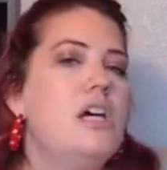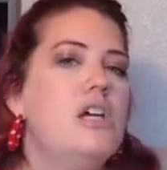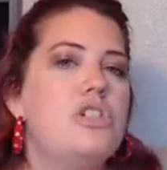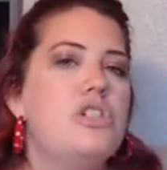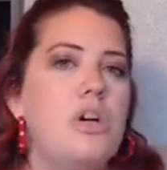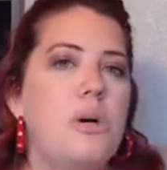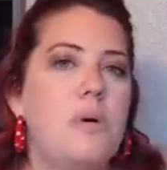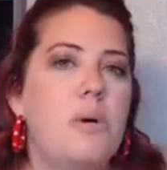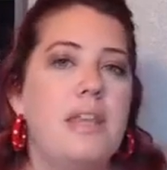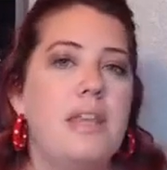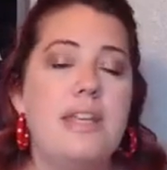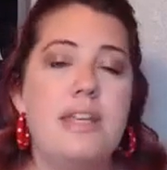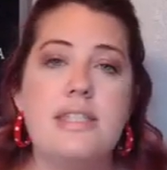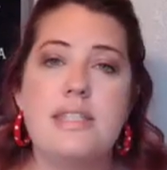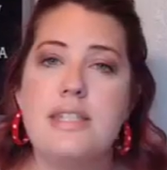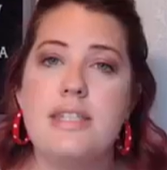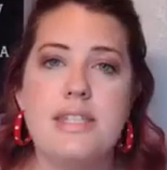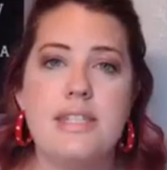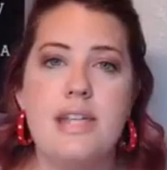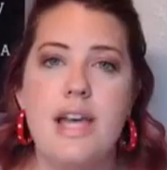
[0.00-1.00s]
So, and
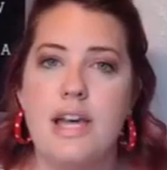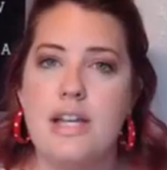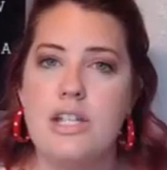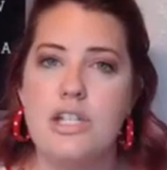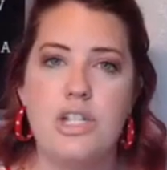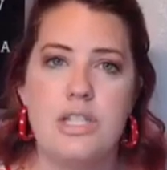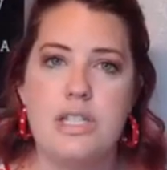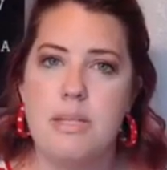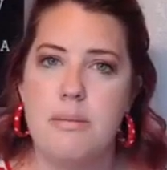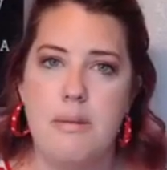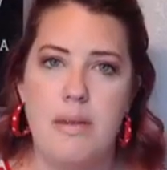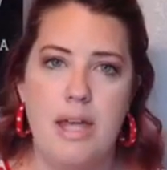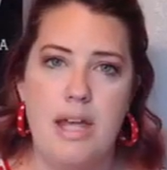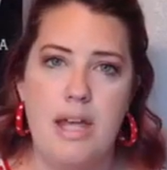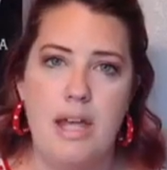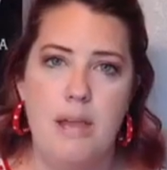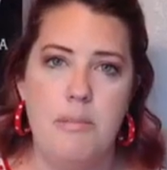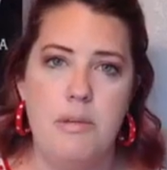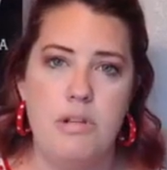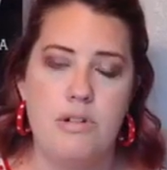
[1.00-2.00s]
this does not just apply
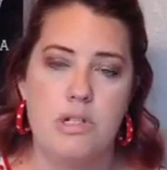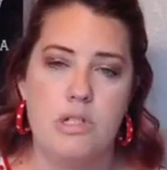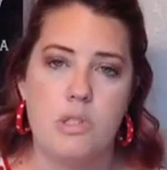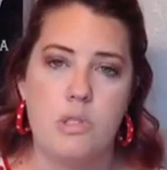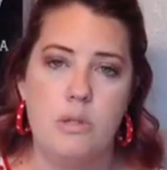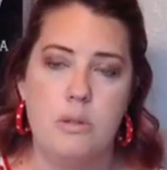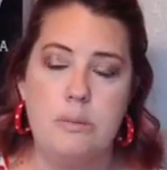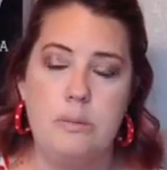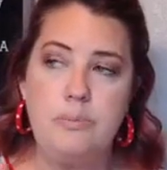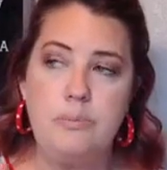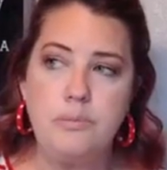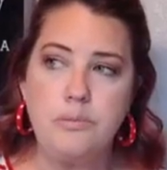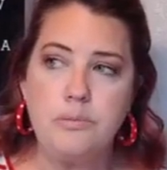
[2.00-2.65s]
to elementary school.